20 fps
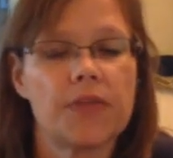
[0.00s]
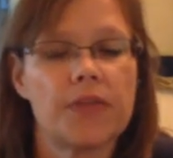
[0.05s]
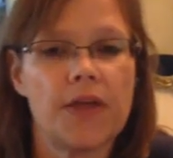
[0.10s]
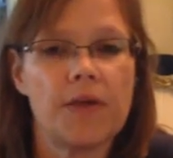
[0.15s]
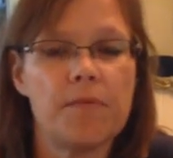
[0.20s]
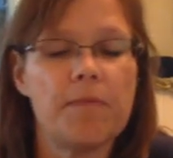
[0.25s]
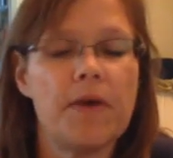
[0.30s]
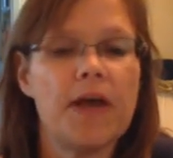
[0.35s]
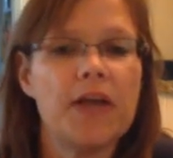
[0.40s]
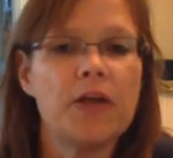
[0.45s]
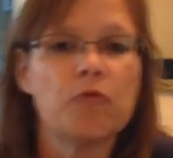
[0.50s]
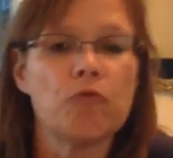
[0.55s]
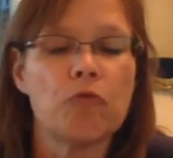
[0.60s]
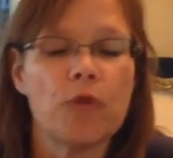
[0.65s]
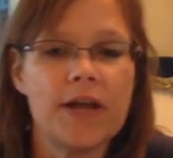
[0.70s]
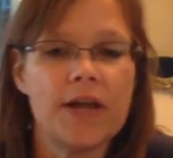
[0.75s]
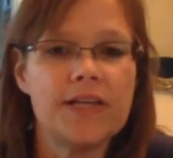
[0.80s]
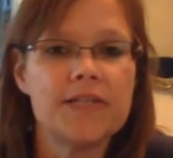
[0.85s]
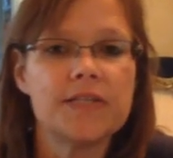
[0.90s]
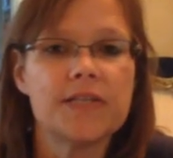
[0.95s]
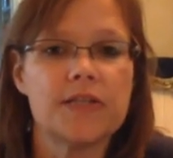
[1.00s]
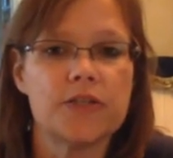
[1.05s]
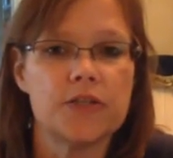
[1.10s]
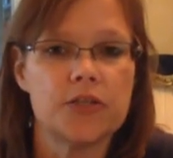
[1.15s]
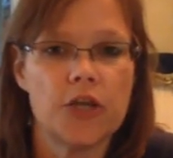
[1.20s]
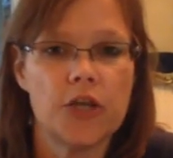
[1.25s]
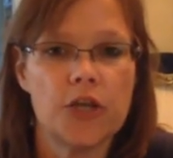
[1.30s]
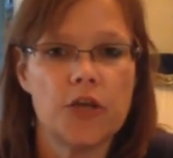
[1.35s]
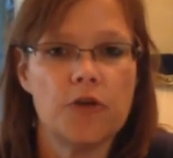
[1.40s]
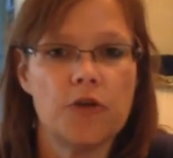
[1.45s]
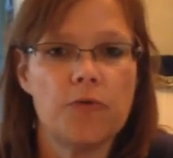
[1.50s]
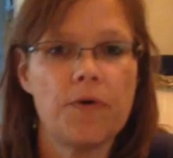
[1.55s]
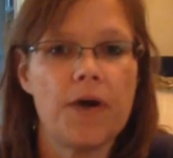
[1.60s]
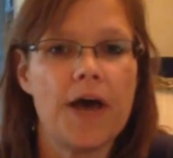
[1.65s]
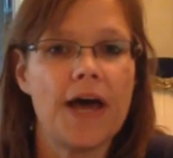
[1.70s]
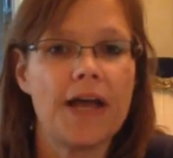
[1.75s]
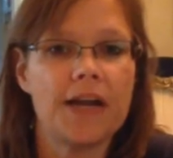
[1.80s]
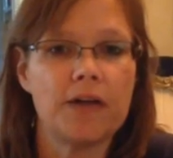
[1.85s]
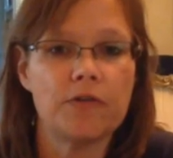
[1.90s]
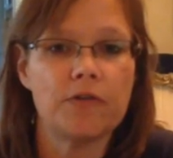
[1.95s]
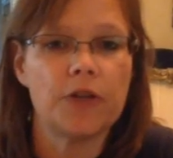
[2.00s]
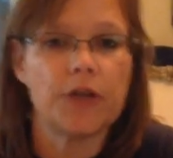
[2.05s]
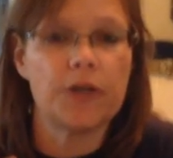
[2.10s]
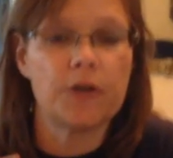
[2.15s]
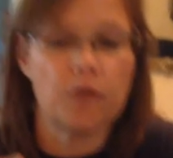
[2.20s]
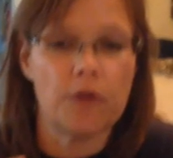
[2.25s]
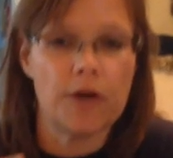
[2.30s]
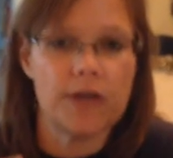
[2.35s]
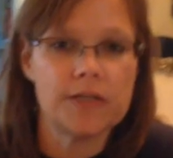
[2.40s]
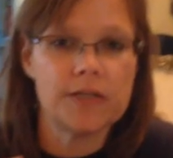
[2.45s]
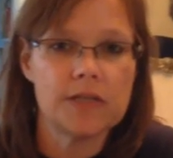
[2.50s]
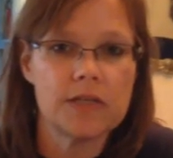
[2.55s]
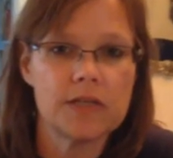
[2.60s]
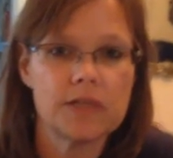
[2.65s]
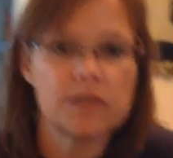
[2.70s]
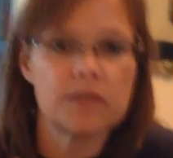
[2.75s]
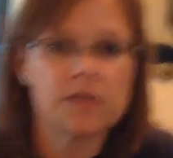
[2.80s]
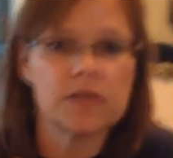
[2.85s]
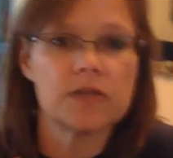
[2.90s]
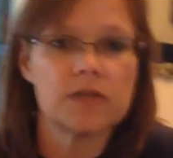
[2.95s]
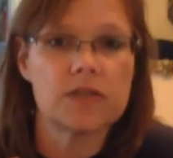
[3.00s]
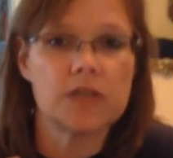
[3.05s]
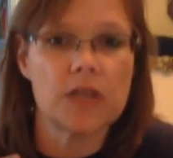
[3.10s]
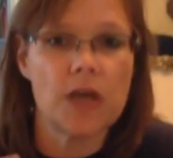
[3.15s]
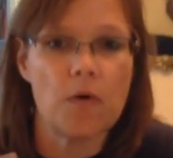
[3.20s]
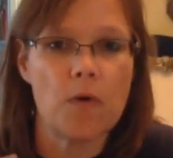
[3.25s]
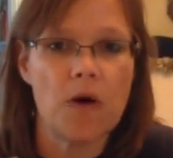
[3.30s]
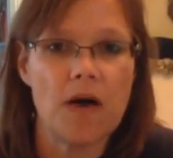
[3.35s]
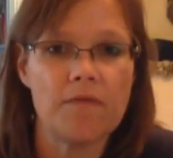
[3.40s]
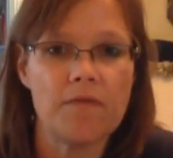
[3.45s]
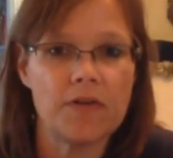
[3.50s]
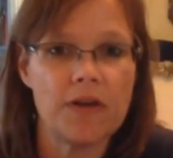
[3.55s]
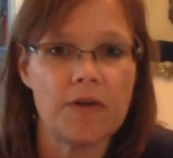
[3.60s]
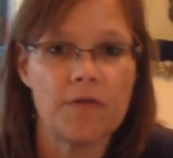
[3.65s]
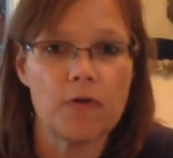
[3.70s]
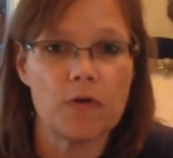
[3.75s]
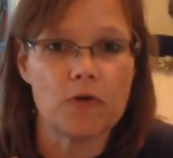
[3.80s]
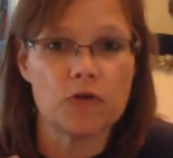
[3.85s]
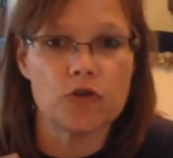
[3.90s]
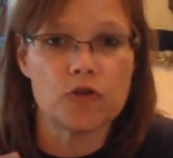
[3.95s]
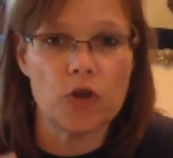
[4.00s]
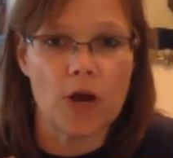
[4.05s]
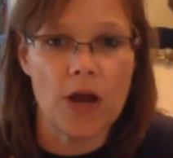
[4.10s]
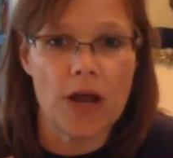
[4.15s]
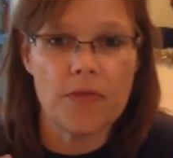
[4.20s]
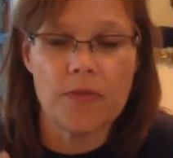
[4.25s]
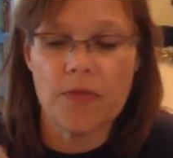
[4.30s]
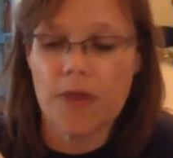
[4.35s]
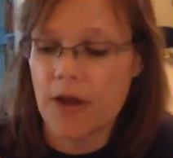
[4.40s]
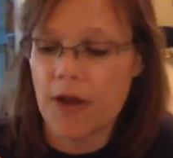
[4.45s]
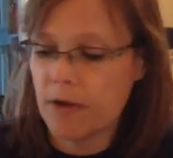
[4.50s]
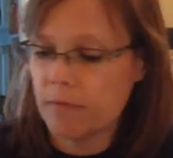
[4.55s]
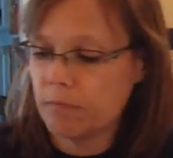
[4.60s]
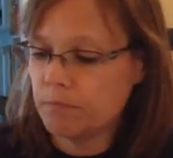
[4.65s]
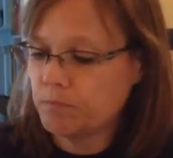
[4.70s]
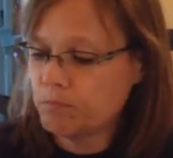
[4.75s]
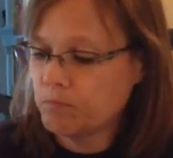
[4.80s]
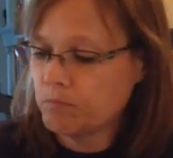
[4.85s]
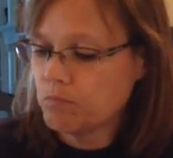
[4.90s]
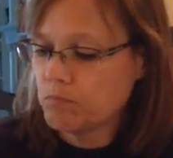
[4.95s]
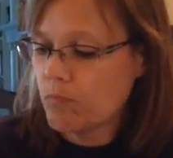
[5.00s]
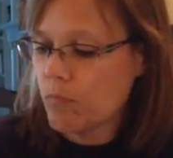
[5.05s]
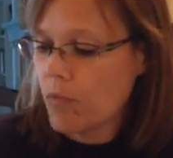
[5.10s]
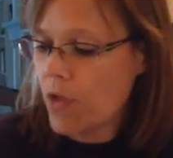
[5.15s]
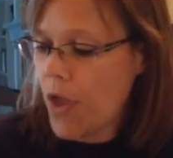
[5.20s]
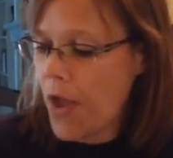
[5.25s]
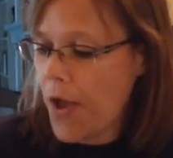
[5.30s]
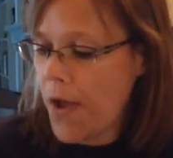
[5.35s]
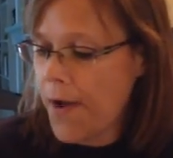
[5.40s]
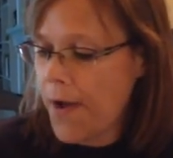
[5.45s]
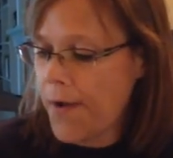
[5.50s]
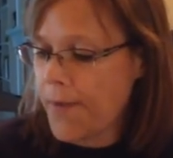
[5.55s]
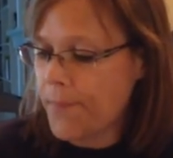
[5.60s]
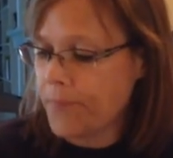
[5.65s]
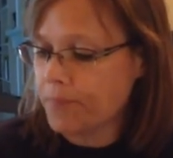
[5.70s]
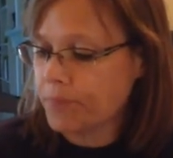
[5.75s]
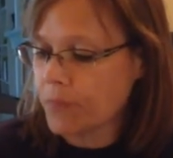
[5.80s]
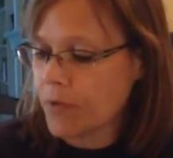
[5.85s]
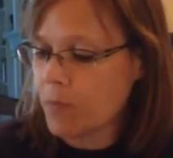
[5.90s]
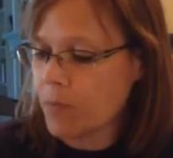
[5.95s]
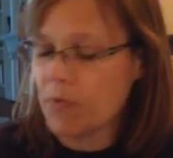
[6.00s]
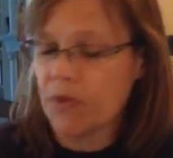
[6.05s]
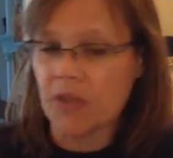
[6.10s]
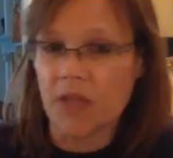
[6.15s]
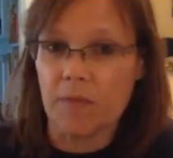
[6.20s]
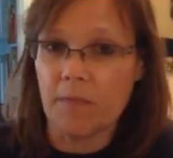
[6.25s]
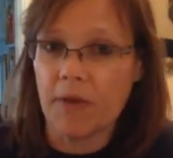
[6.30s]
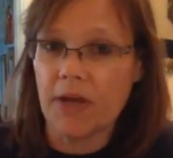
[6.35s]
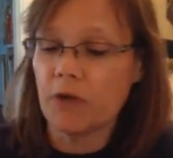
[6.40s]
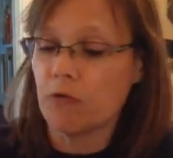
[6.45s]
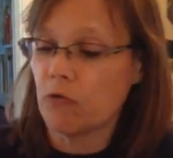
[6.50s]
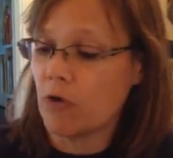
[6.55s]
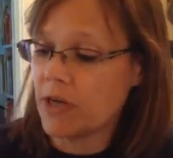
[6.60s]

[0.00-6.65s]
They make raisin too. I don't like raisins, so I've never tried them. But they make